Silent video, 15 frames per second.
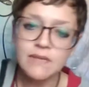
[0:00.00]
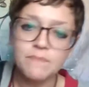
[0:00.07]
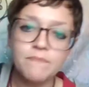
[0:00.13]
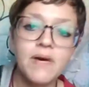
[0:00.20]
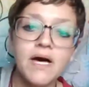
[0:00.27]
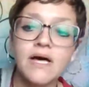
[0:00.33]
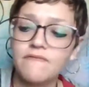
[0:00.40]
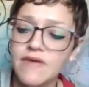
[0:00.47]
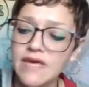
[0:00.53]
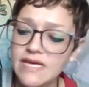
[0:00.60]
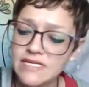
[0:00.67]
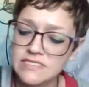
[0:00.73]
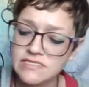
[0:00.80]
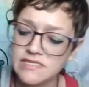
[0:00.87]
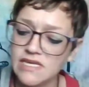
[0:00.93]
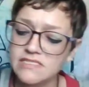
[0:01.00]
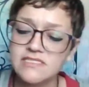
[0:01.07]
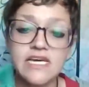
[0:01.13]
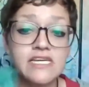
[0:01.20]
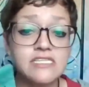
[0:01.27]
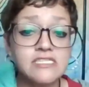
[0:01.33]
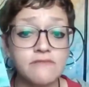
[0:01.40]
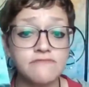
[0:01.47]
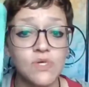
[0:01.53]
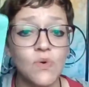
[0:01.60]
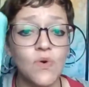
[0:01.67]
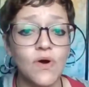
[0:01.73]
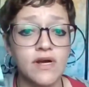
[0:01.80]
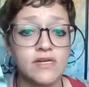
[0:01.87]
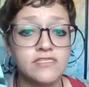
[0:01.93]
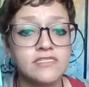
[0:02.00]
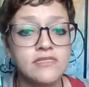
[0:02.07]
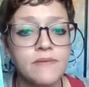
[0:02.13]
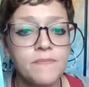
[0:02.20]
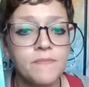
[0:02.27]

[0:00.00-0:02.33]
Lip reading: the month is the Six of Swords.